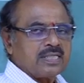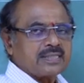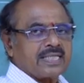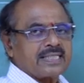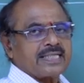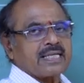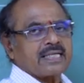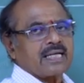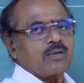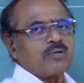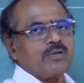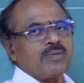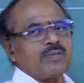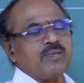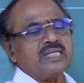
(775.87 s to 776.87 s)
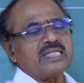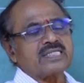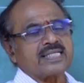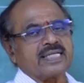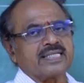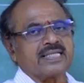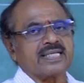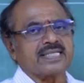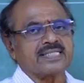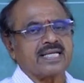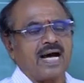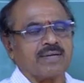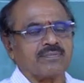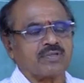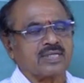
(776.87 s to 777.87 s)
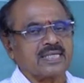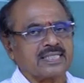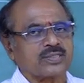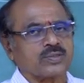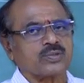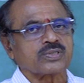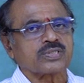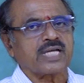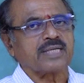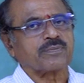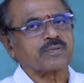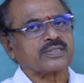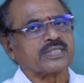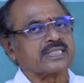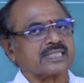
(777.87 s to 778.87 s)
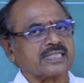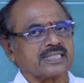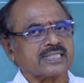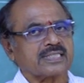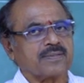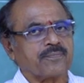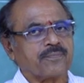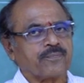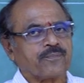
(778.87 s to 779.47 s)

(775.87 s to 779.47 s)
that we studied as Avogadro's hypothesis.